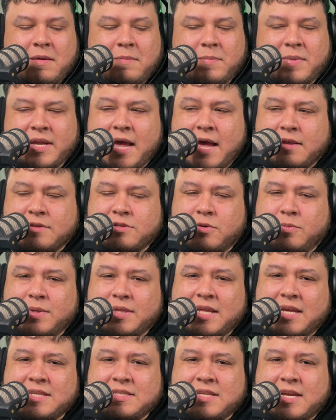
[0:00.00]
But yeah, so
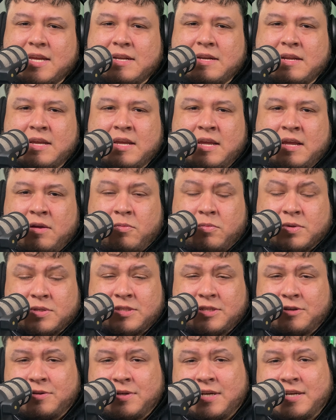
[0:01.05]
with that said, we'll
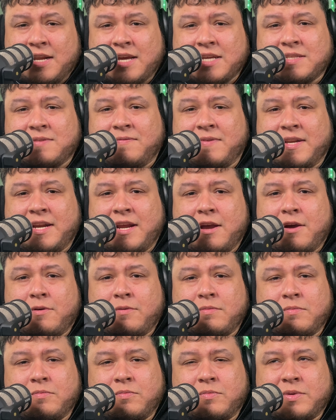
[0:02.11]
see you in the next
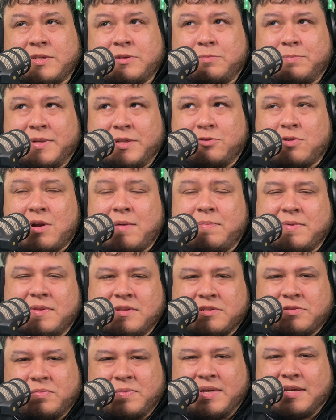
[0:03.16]
video, which will be dropping
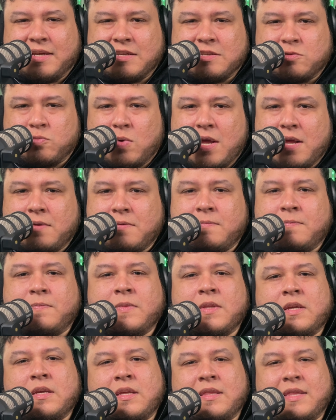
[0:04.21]
this week as well.
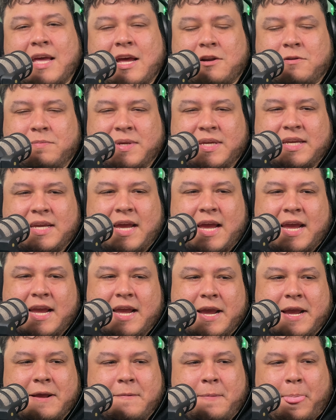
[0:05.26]
That'll be
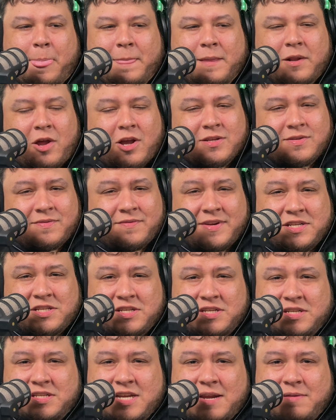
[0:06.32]
a loss
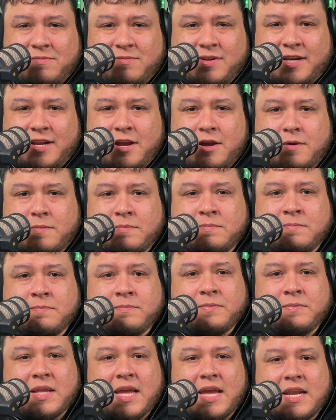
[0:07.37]
prevention type video.
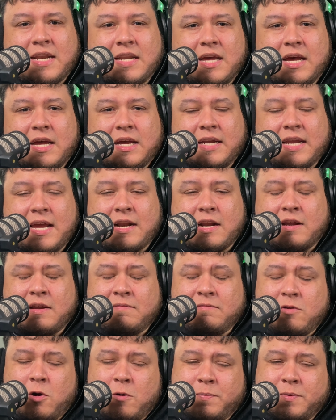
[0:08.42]
And again, I
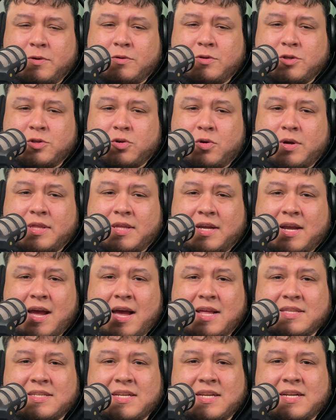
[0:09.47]
hope you enjoy the
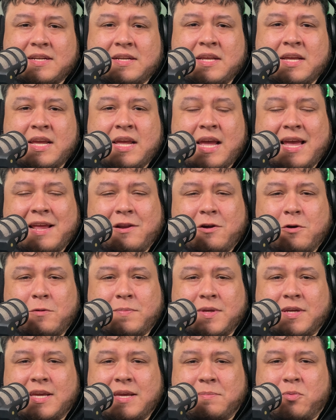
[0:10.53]
content, and I
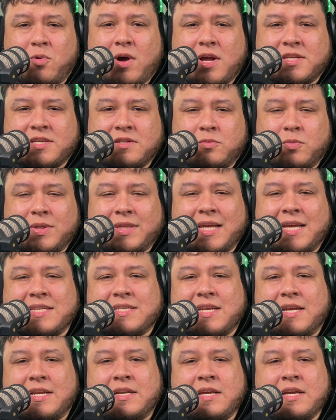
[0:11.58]
hope you keep watching. With
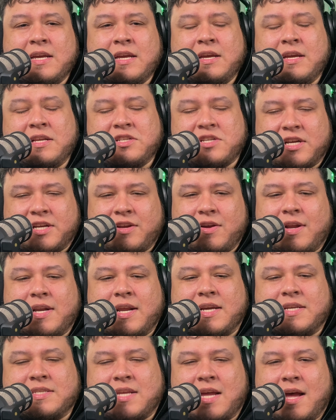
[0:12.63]
that said, check you out
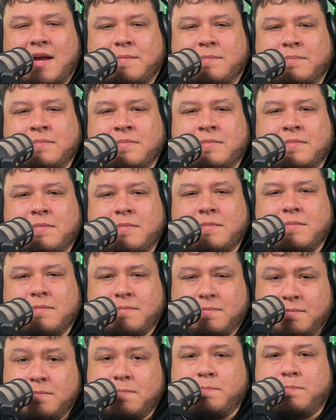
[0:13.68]
next time.
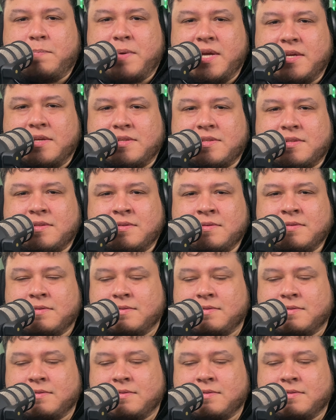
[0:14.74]
Peace.